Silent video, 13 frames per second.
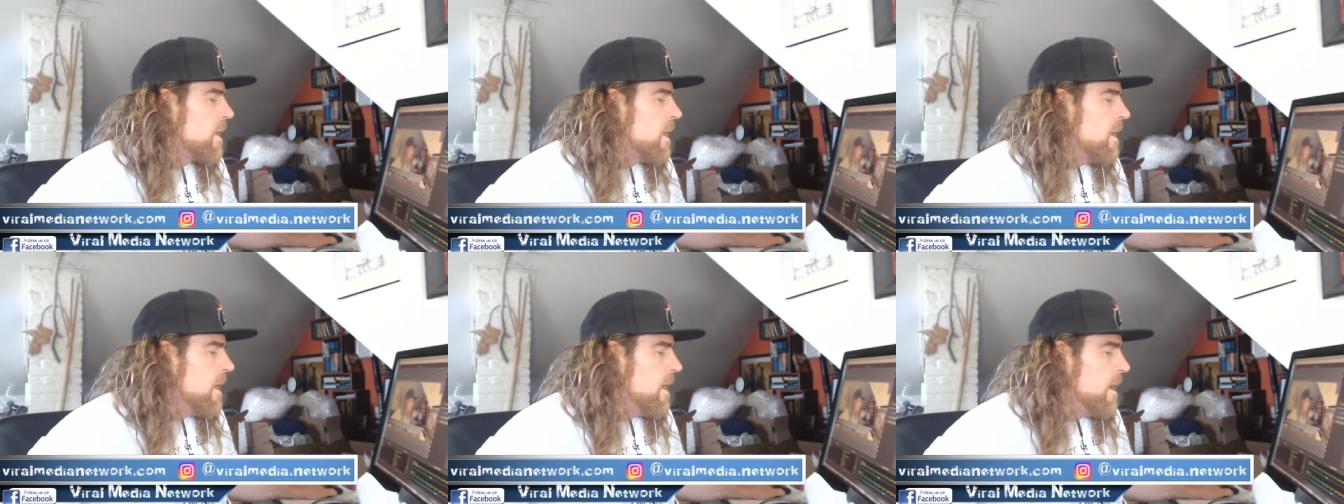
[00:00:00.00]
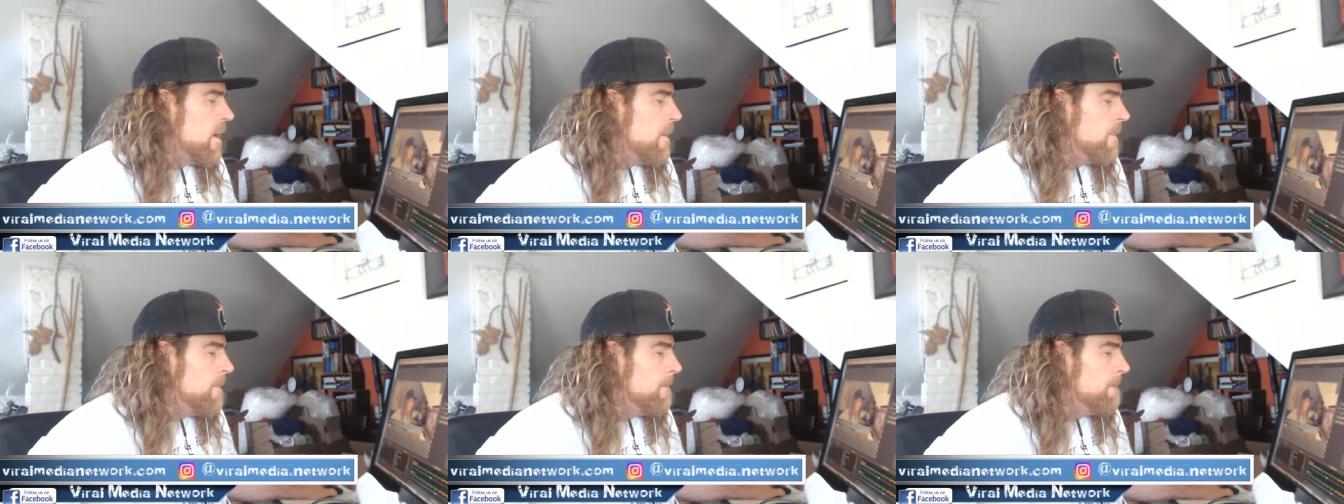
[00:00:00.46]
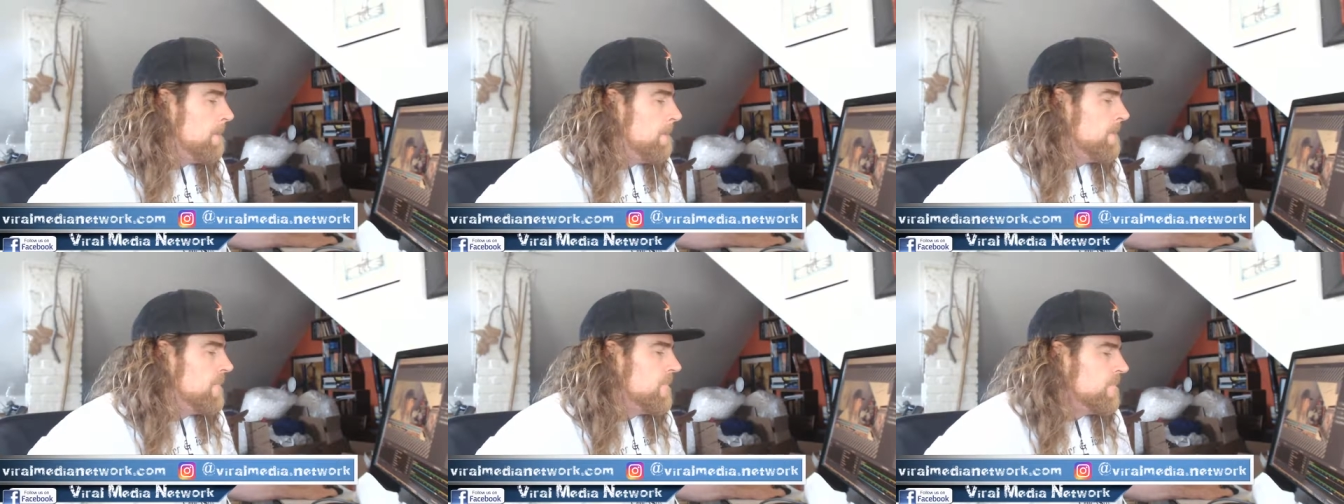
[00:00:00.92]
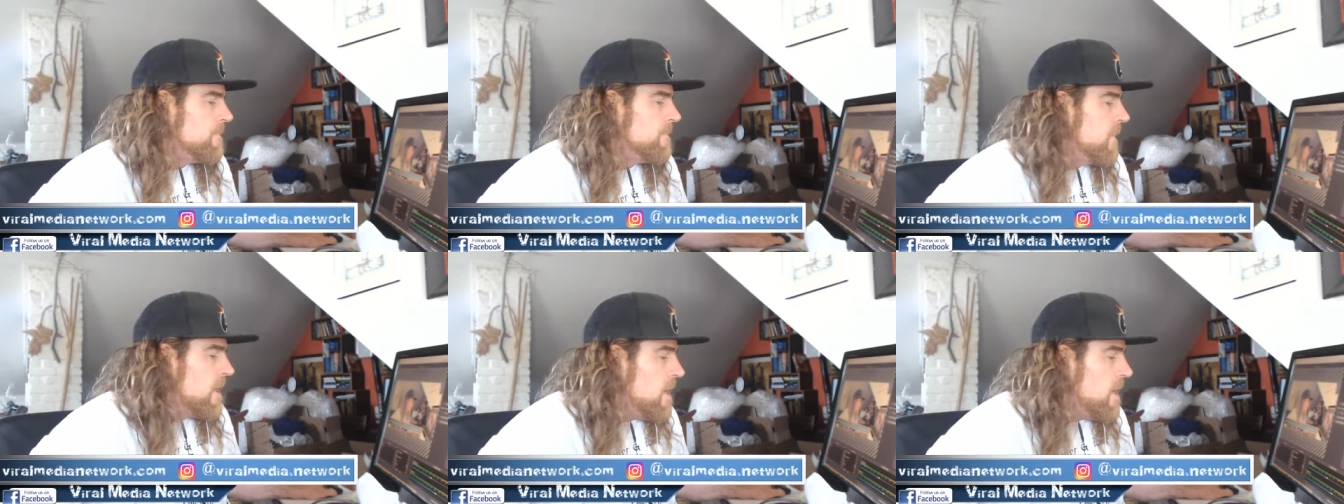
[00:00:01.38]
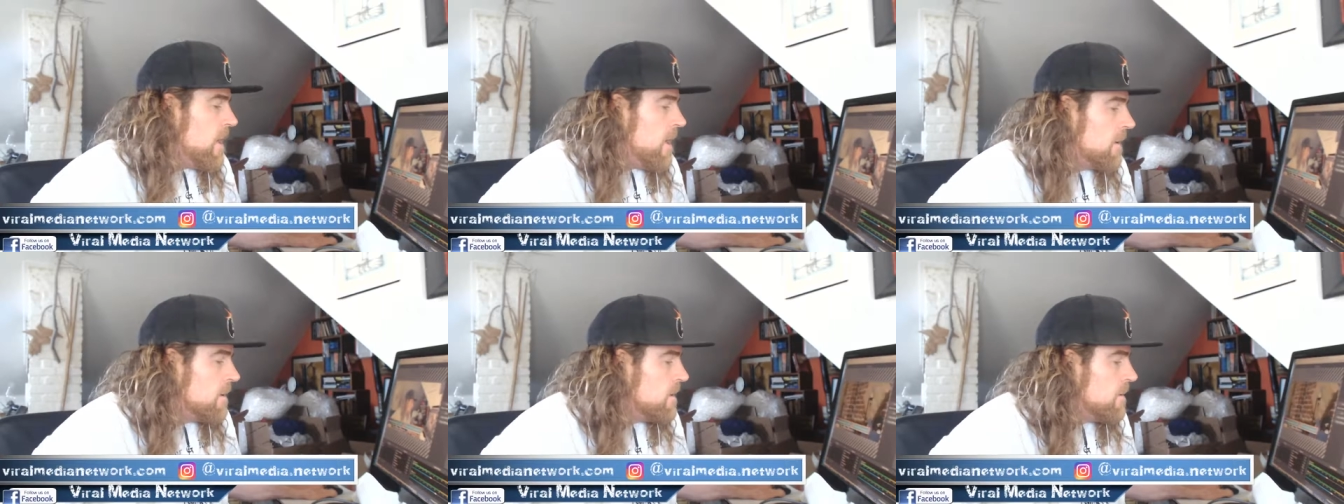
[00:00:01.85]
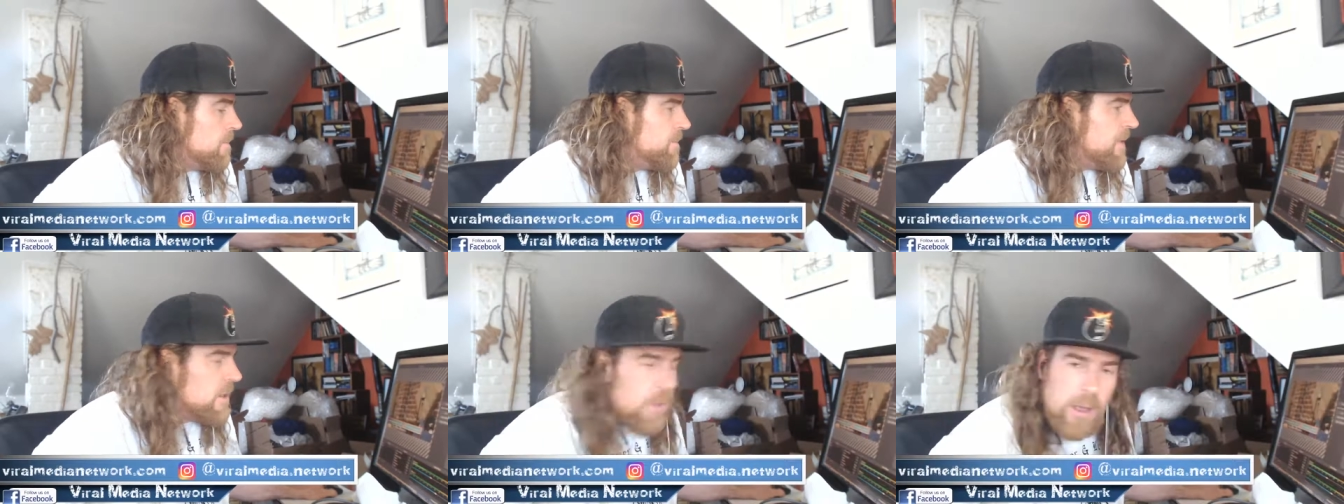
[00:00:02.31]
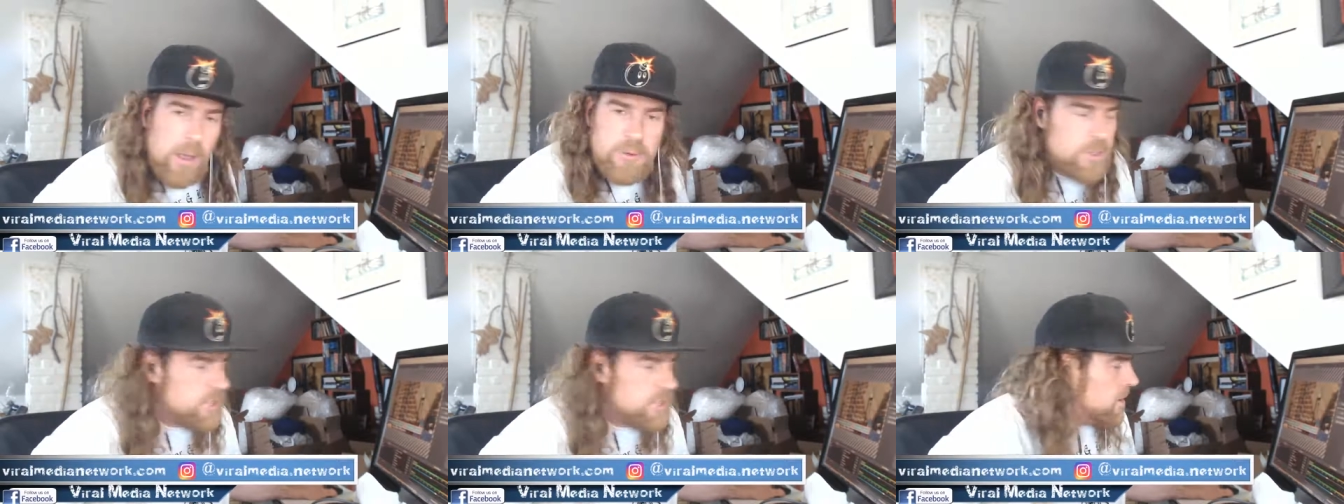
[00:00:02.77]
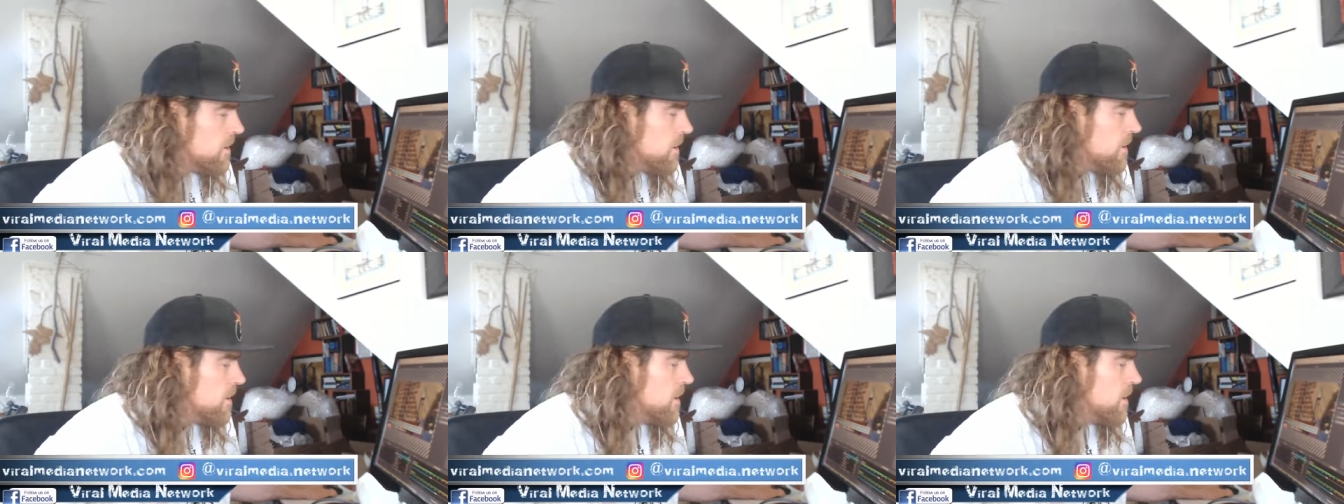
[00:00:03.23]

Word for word: Um, and yeah, be well to each other.